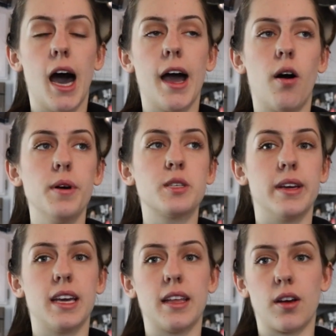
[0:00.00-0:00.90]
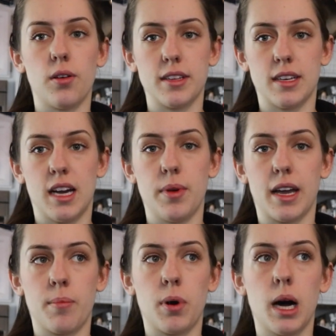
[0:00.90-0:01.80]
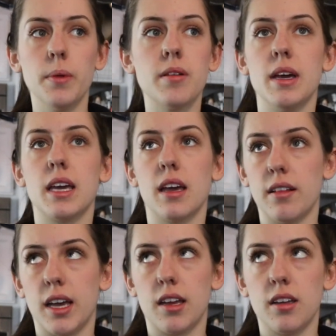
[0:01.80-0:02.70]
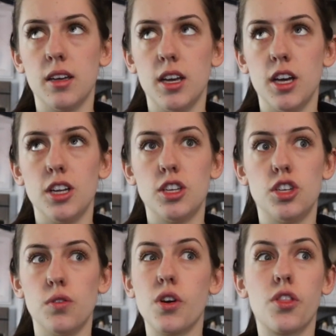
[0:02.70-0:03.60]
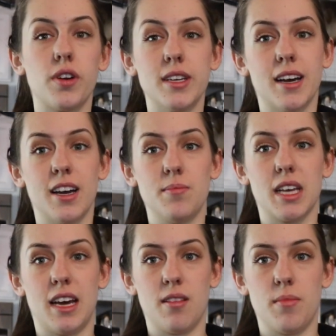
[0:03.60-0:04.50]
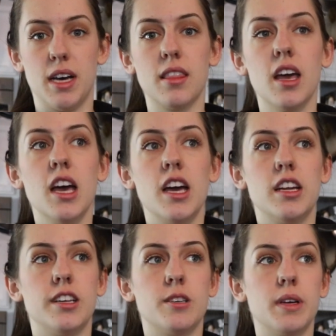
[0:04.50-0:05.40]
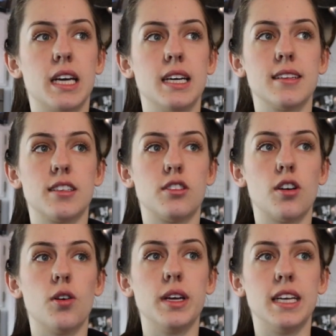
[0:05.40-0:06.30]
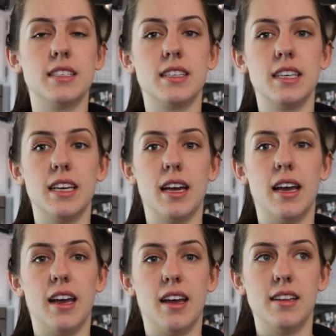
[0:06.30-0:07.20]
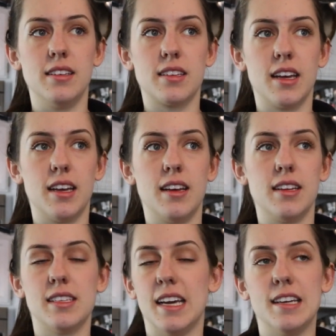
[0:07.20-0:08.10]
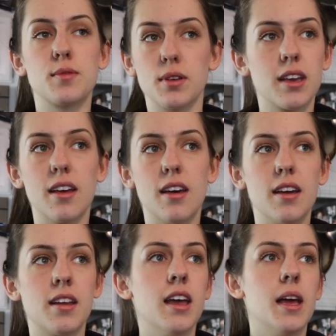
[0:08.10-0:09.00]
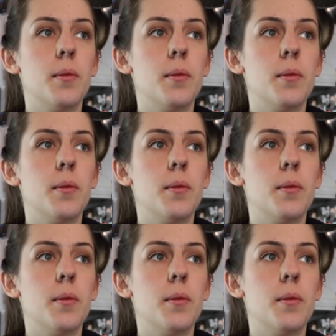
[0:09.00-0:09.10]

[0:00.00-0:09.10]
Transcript: I always make it like all the time. Like I probably make it like two or three times out of the month just because it's so easy and it tastes really good